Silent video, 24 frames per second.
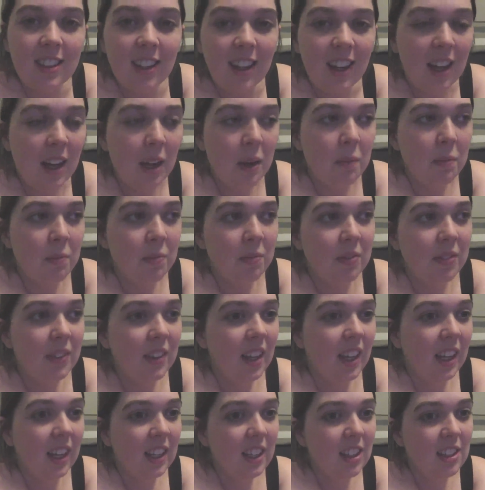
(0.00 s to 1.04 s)
I
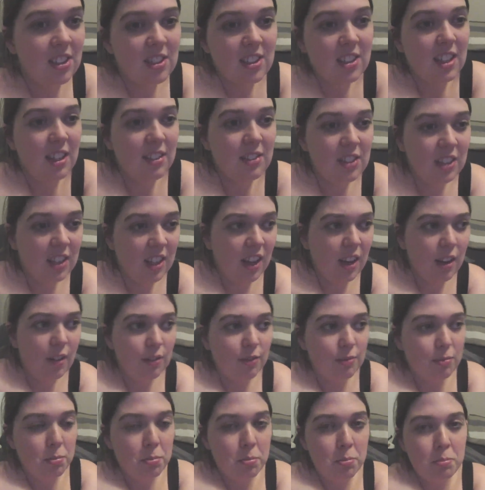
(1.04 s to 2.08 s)
just have to kind of
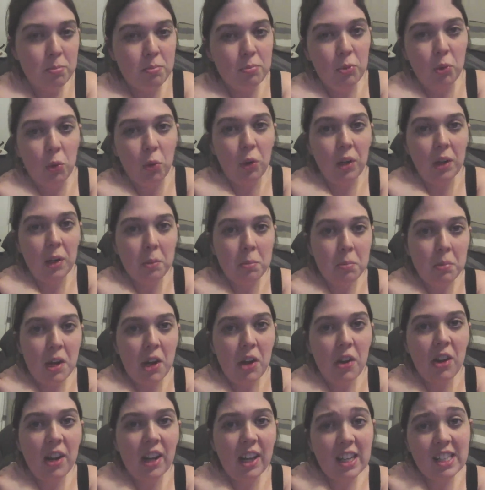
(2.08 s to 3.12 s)
grin and
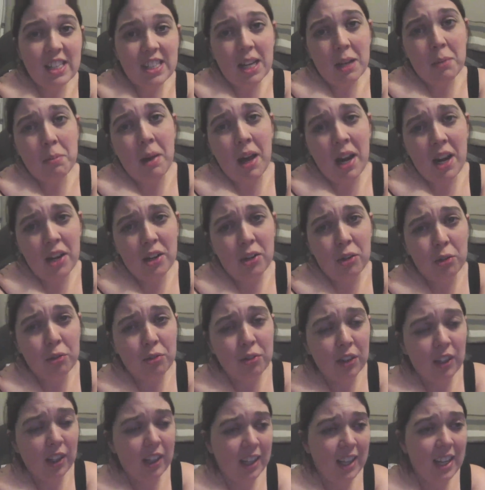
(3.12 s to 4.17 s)
bear it. I can take Panadol
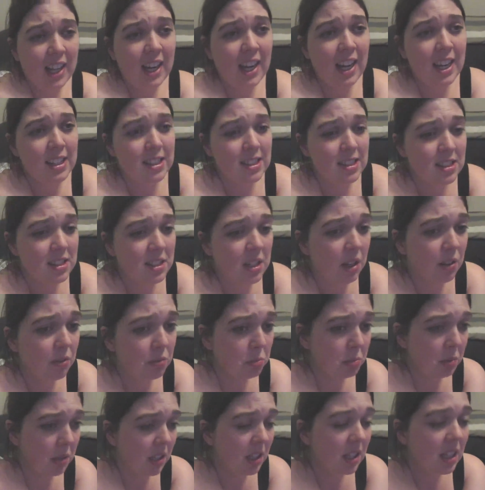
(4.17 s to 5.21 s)
for like headaches and stuff,
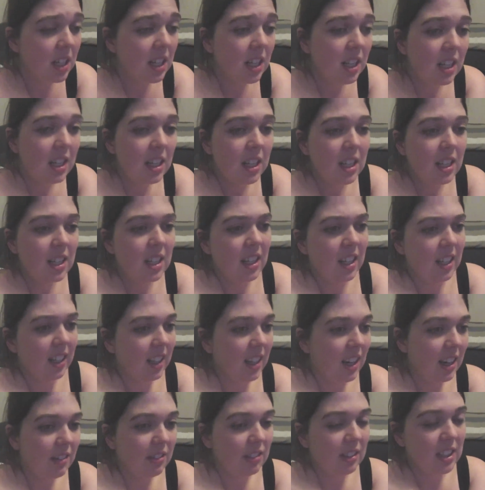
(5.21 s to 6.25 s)
but I
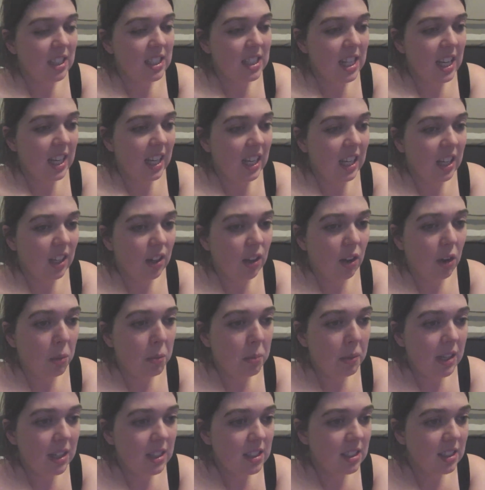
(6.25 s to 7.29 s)
can't really take any cold
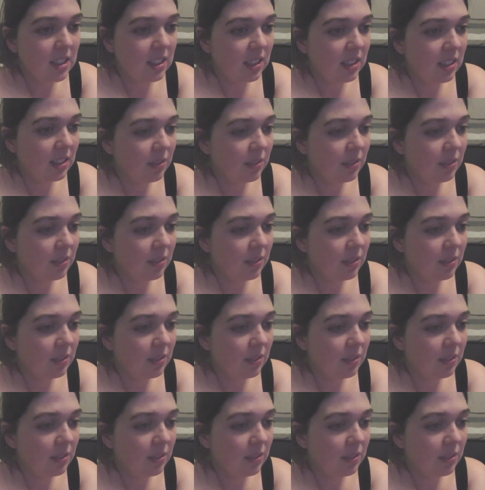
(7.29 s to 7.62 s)
medicine.